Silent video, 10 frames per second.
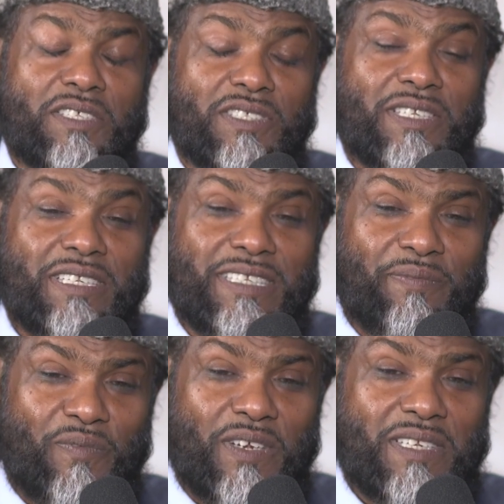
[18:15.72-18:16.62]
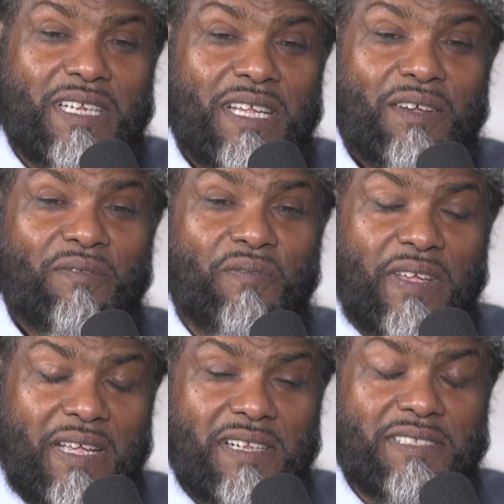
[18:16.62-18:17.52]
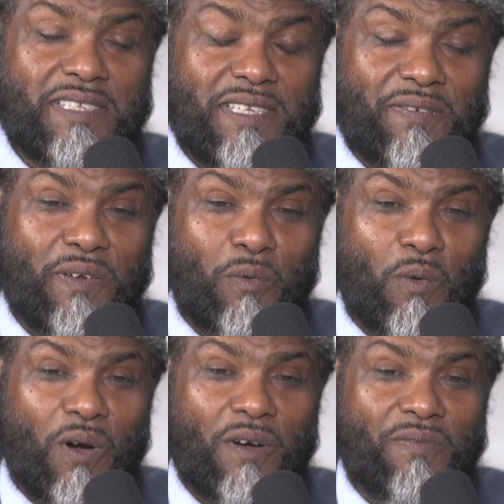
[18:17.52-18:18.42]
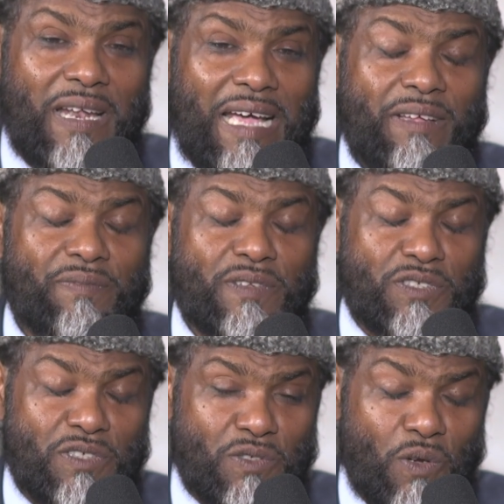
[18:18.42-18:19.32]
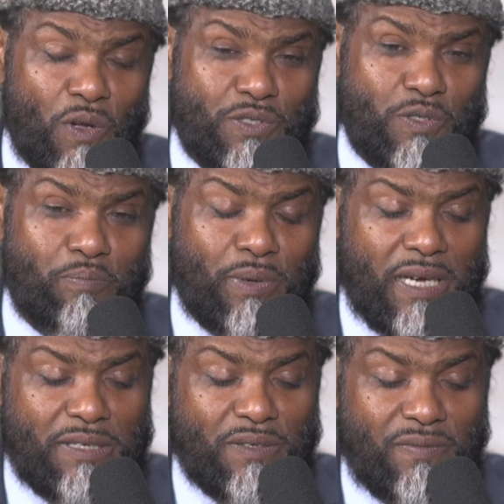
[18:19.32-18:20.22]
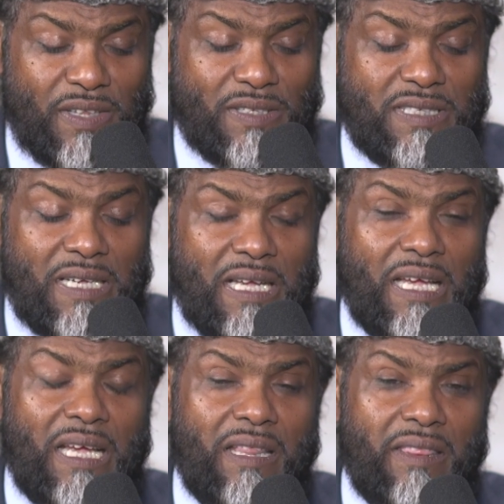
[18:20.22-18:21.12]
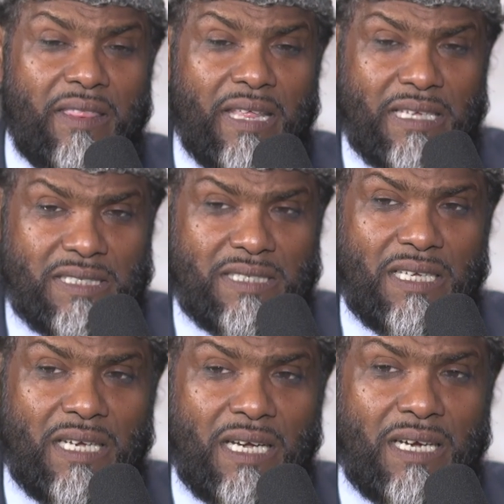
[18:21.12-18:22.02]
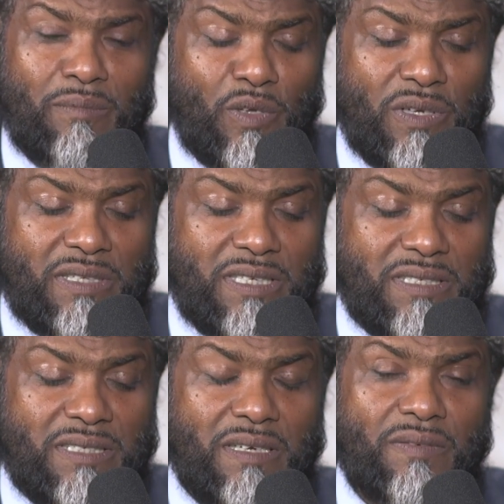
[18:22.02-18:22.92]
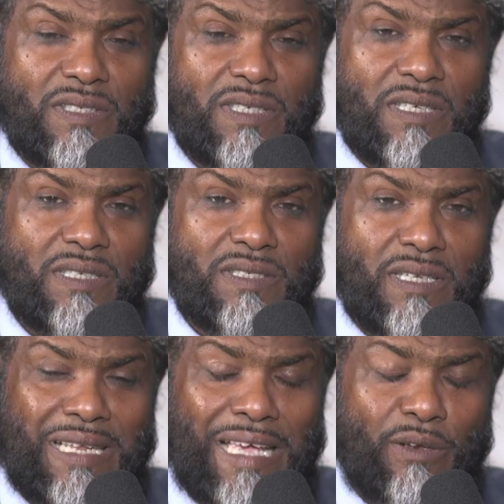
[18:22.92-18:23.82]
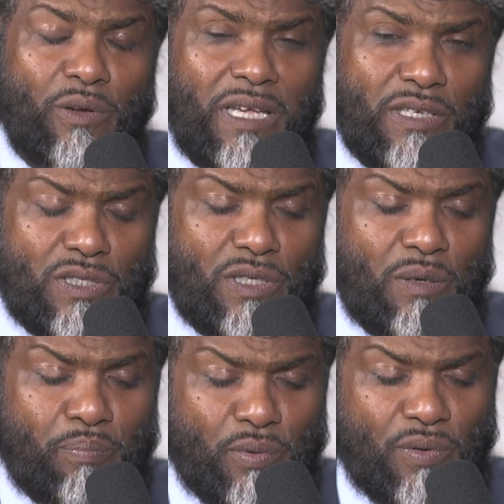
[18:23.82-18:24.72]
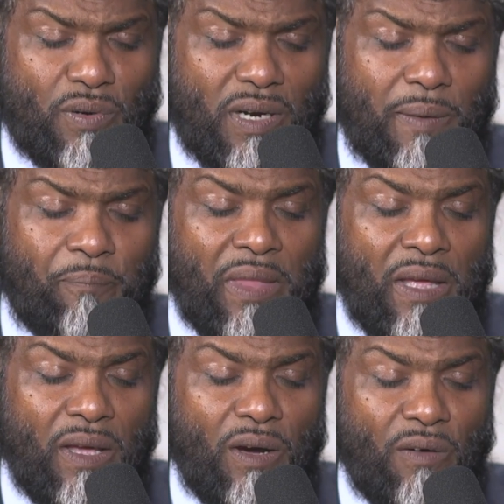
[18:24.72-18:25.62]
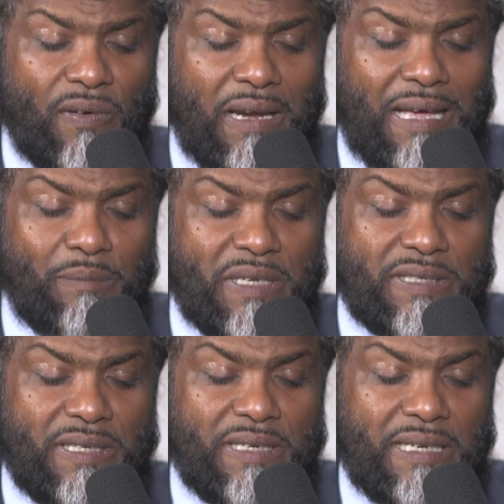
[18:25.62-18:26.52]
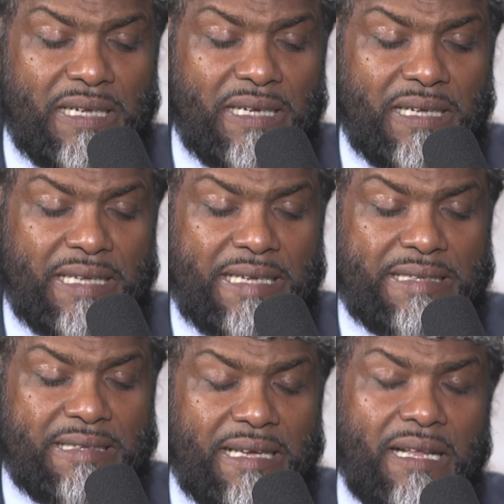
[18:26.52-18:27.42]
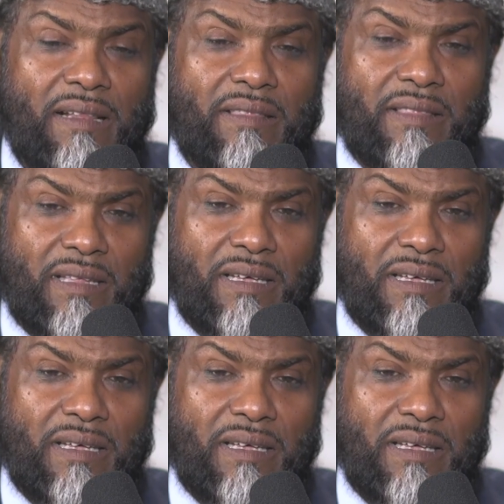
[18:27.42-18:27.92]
in different fields and different walk of life, and she's also part of this community services and educational program of climate and heat health